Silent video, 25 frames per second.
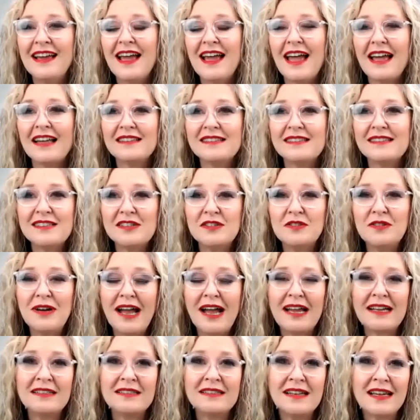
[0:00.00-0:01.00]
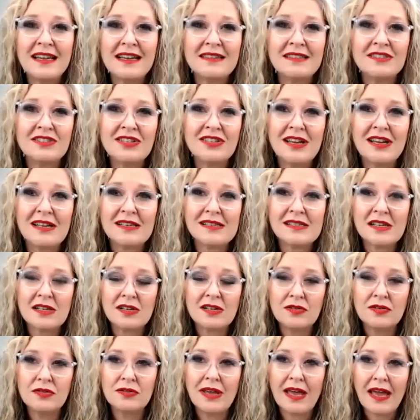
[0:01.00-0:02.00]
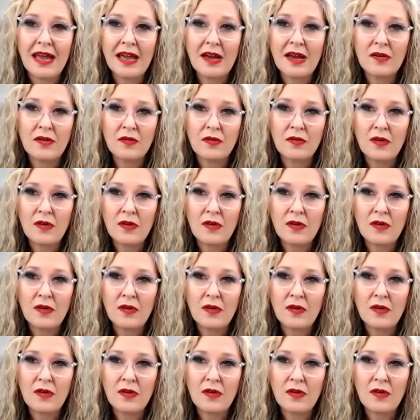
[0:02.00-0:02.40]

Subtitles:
and still hadn't had the chance to look at